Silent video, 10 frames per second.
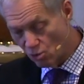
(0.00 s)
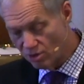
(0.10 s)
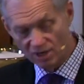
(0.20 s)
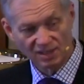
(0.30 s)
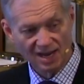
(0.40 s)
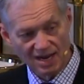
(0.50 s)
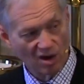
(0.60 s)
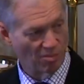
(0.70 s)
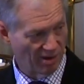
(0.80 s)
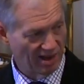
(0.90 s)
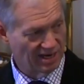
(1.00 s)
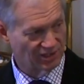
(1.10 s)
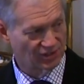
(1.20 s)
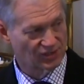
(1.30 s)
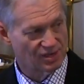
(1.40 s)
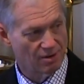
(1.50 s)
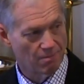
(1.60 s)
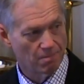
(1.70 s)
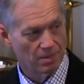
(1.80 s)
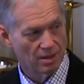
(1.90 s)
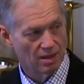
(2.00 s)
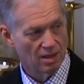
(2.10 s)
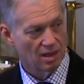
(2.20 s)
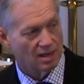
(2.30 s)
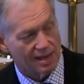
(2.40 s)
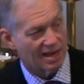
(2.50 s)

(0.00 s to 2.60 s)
order to take our place. He